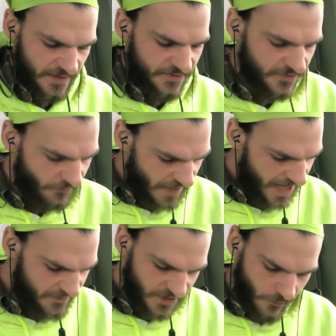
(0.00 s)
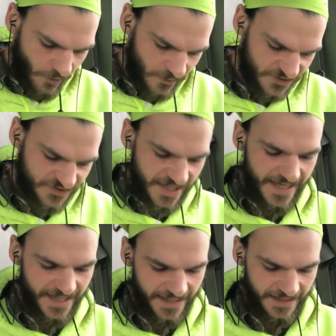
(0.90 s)
So maybe what we're
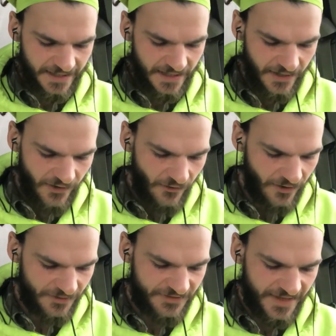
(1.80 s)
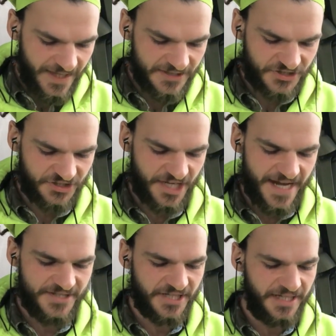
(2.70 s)
seeing are things
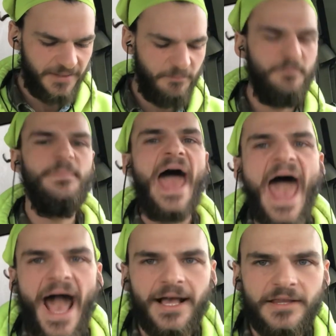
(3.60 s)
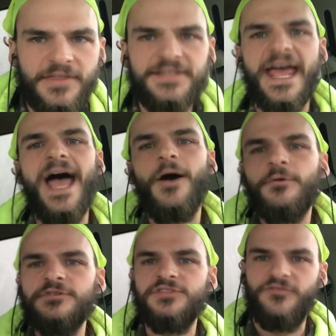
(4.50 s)
changing back. The
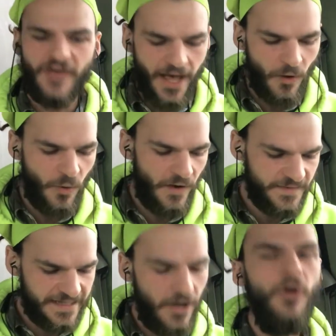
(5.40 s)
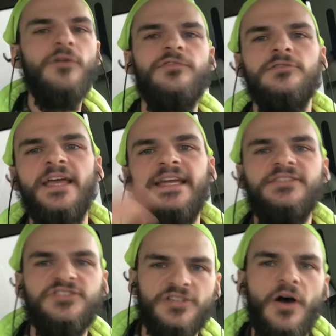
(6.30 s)
towers fell and the
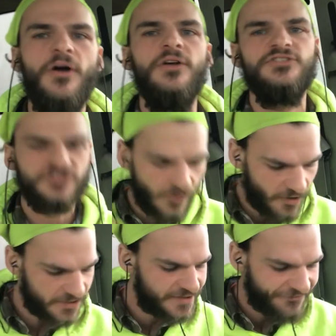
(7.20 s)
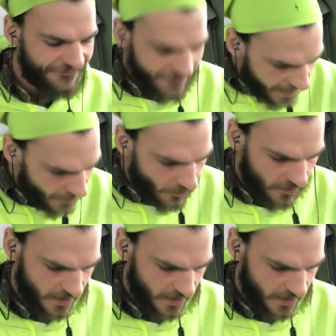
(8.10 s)
overlays started to fail.